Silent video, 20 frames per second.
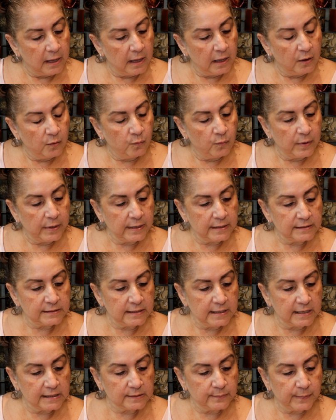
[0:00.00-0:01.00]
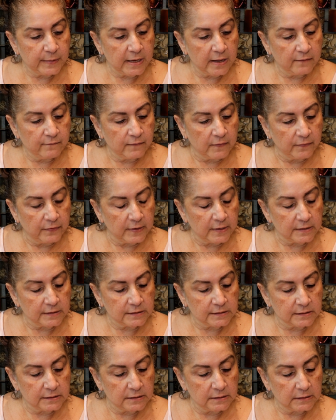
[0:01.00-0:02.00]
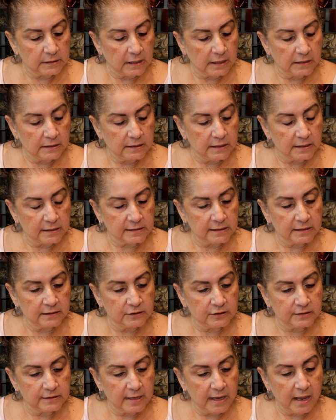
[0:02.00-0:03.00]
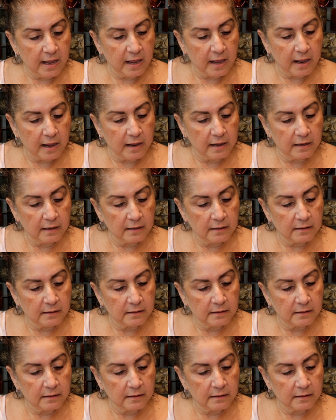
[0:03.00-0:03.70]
And what is the SPF on this? It doesn't say.